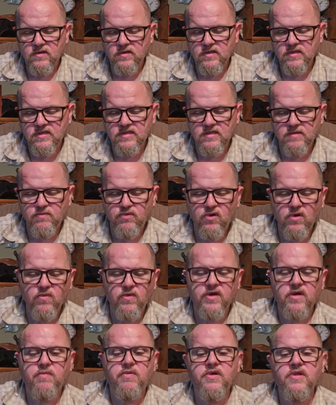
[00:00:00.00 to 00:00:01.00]
This is important. When
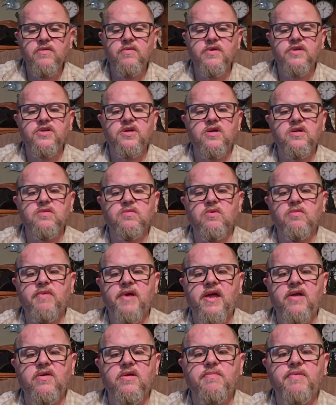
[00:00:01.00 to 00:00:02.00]
you're putting the rechargeable
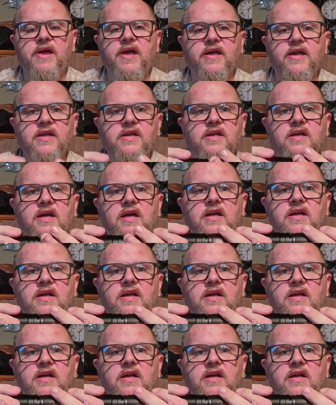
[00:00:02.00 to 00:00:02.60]
battery pack in, you got to